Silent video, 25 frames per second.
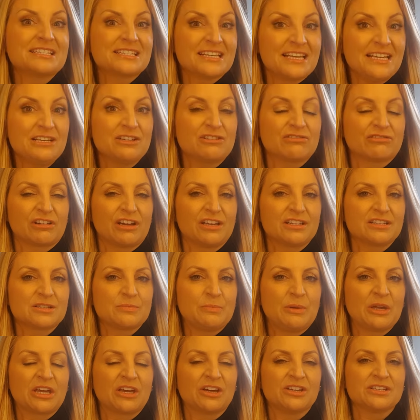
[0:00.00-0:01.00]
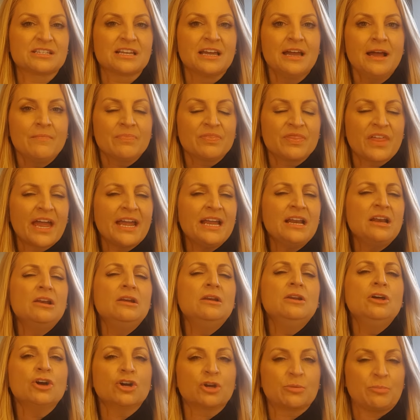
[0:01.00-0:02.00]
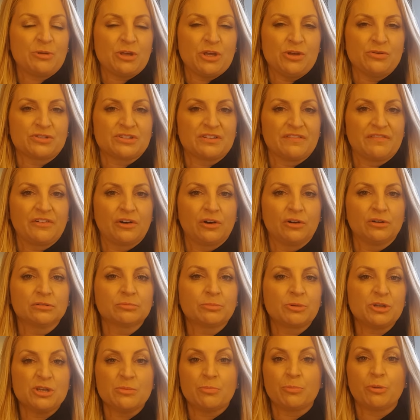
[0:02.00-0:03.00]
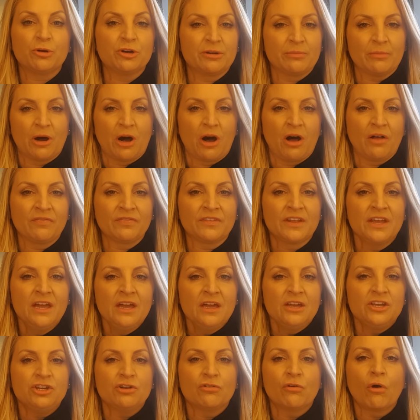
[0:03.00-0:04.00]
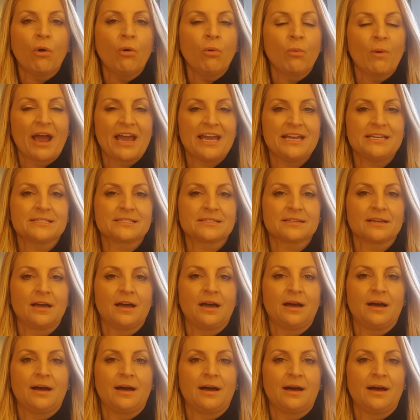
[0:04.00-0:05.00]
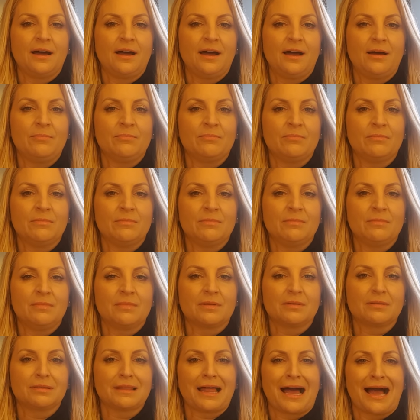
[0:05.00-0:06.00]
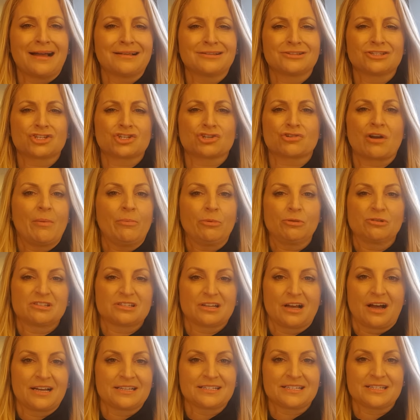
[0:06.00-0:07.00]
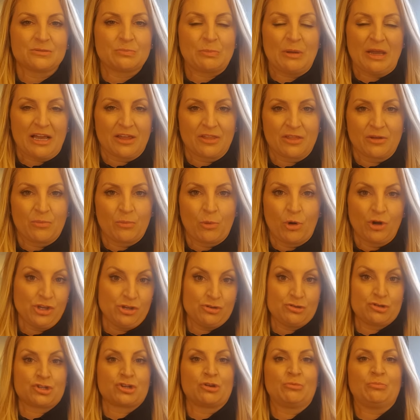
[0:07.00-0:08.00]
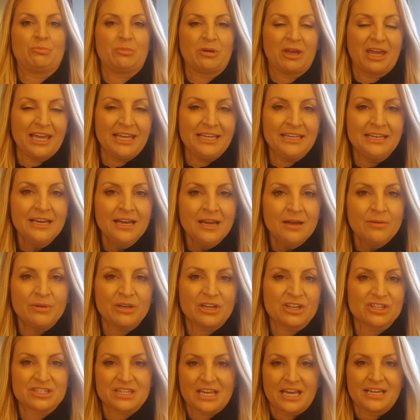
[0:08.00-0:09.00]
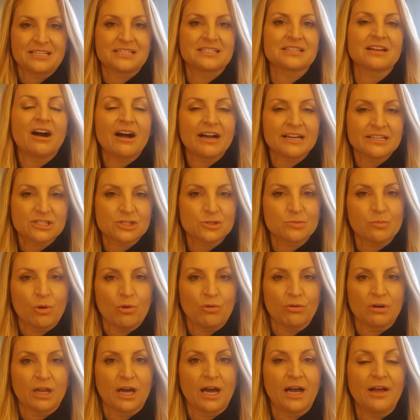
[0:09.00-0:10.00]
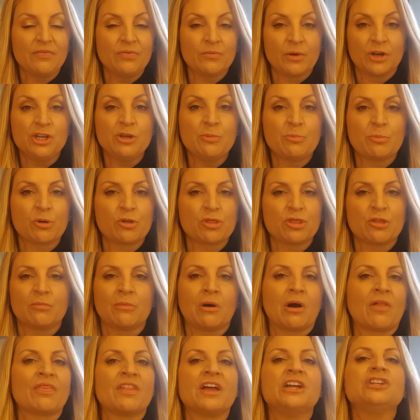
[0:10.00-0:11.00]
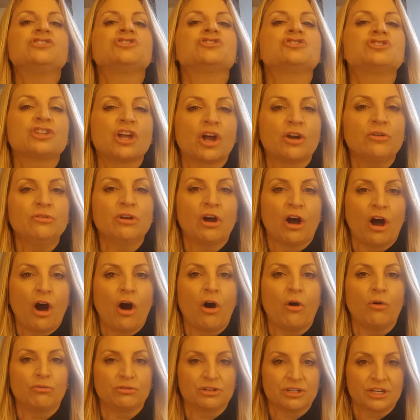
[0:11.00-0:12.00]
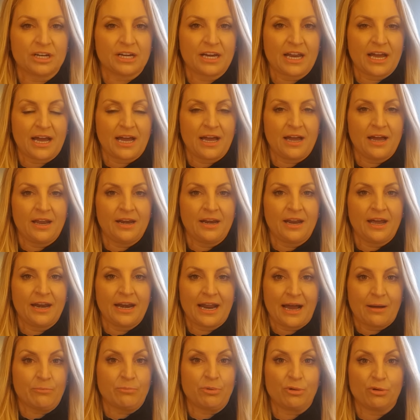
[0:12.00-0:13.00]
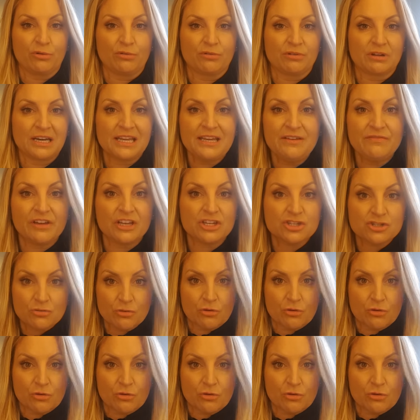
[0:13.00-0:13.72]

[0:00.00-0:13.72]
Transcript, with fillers: Secrets because they look beautiful, but you put them on, you're always uh, uh, um, like treble sizes bigger than what you should be because they size smaller. And when you put them on, they just don't hold an, an, an ample cleavage.